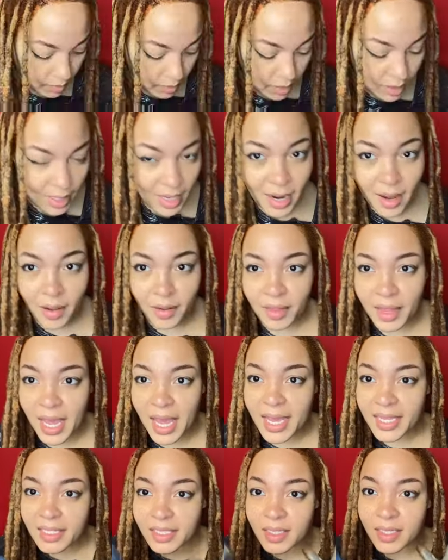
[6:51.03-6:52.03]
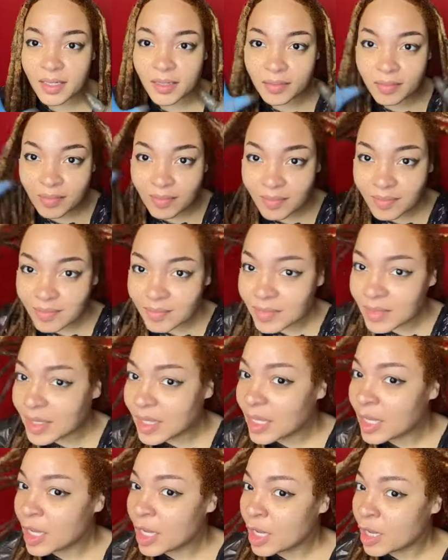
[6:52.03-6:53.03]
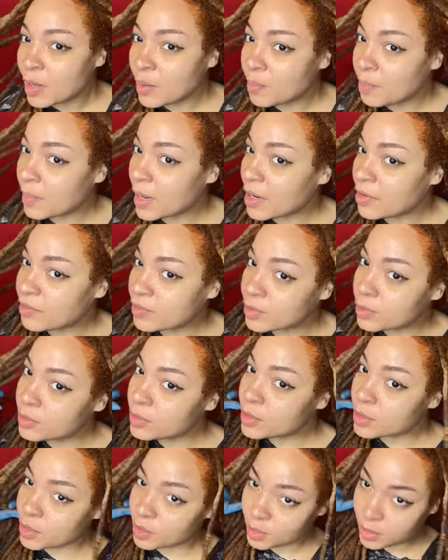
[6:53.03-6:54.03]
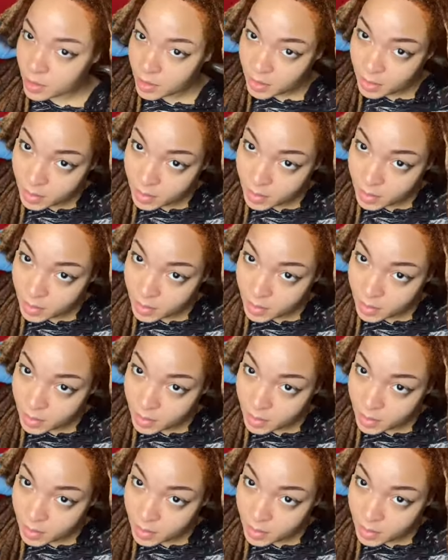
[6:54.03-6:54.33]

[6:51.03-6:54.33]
Now that my roots are